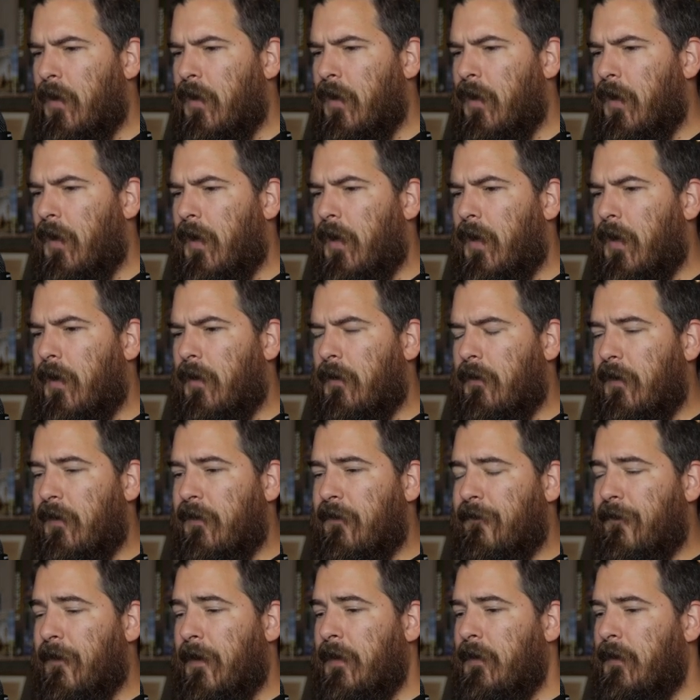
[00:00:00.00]
And let's
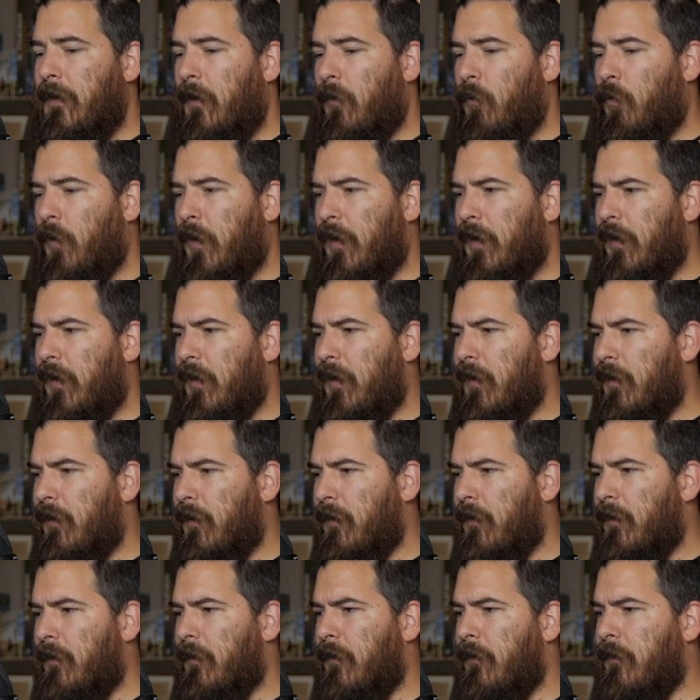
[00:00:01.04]
find out what
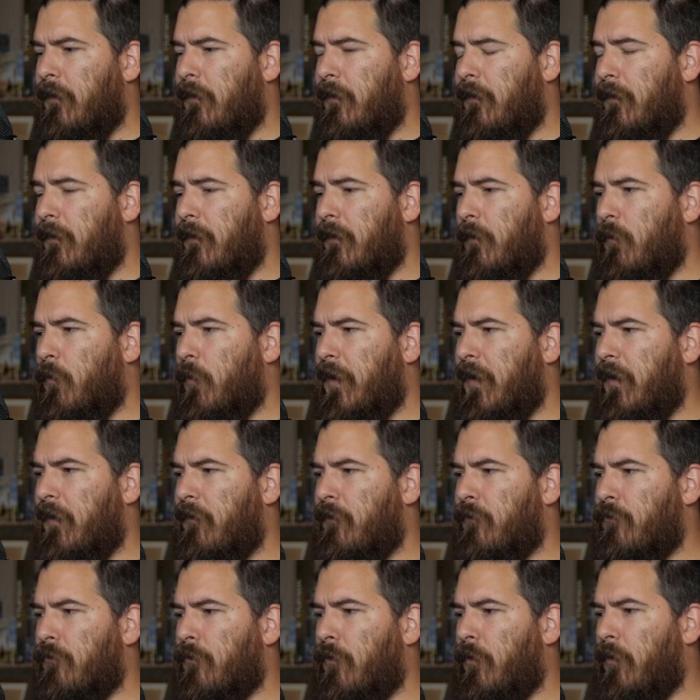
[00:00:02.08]
his
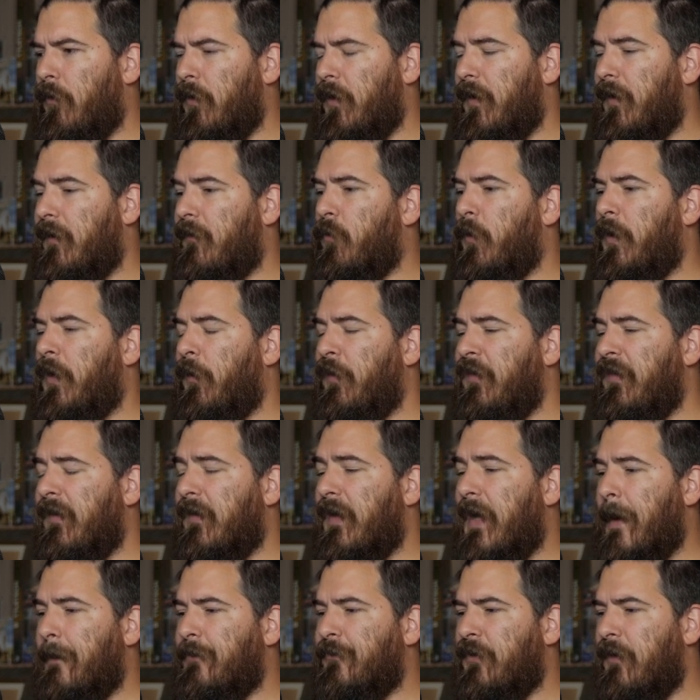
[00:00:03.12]
role is. We know he's the
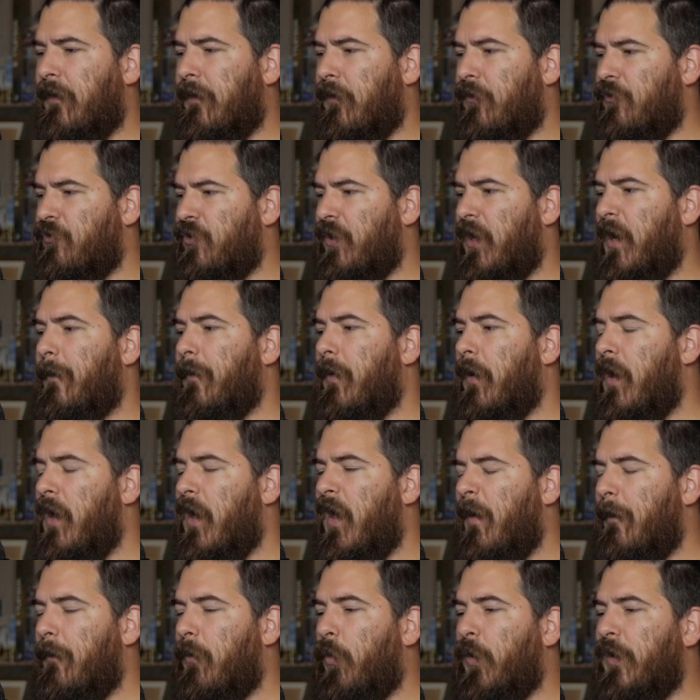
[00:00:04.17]
captain of the ship,
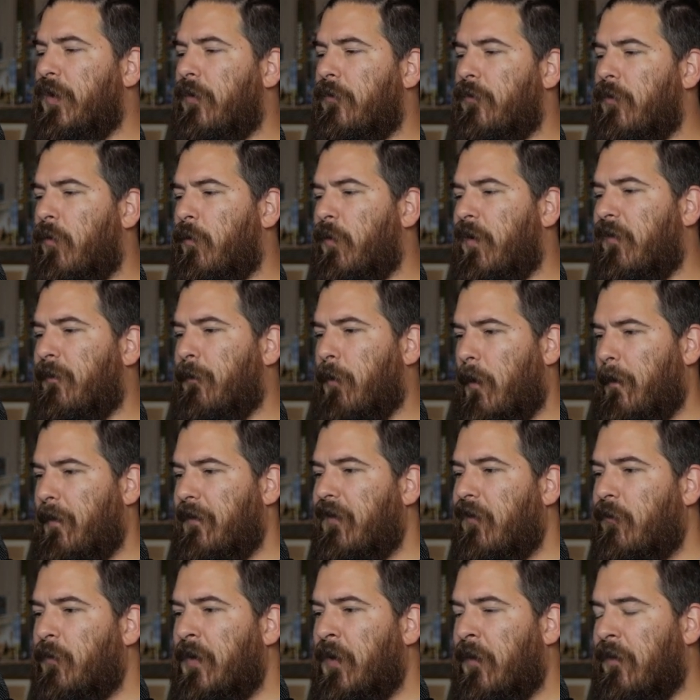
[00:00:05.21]
but we don't know what his purpose
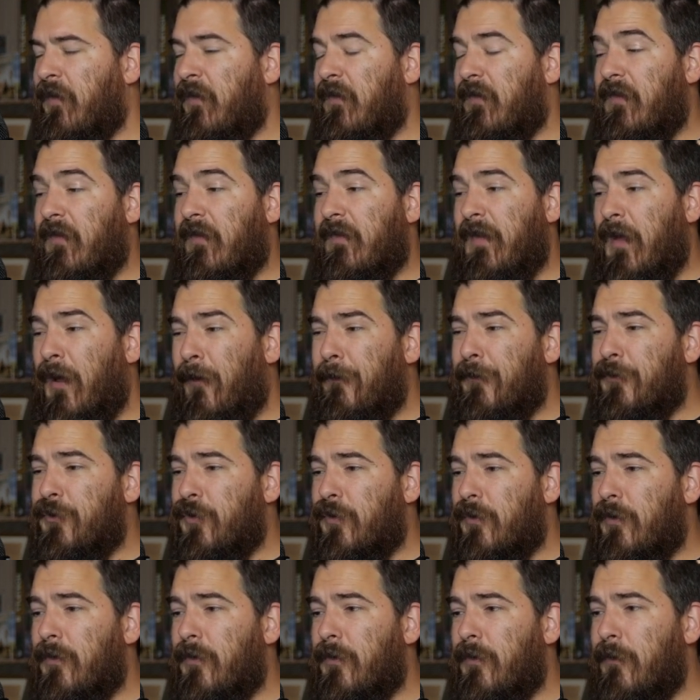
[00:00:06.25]
is. We know this is the
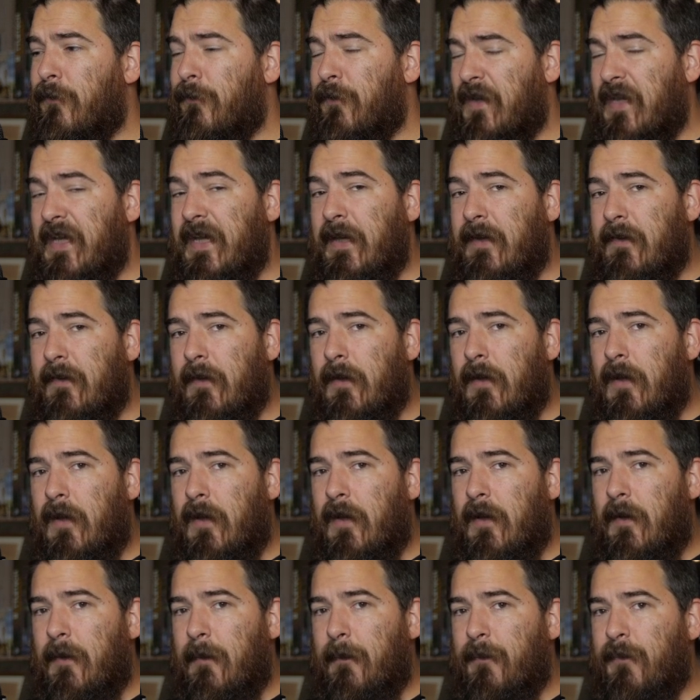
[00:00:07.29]
Salvager fleet,
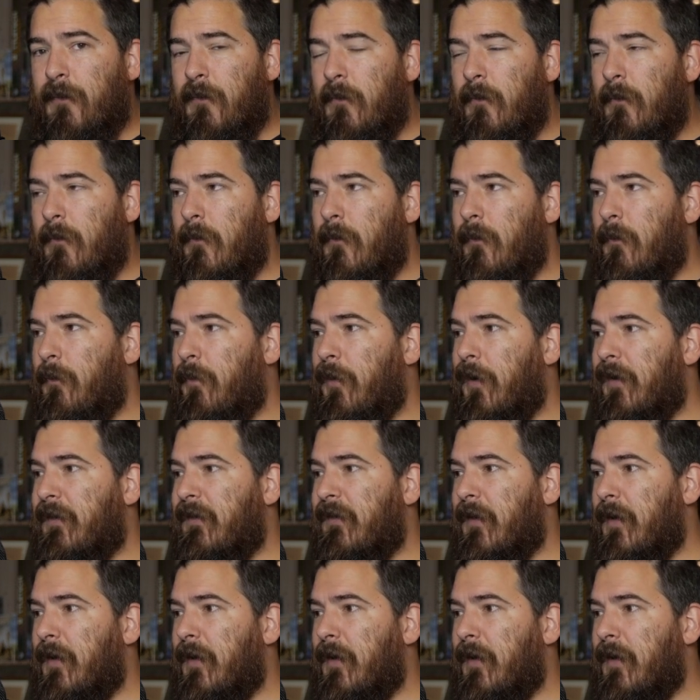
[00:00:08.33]
but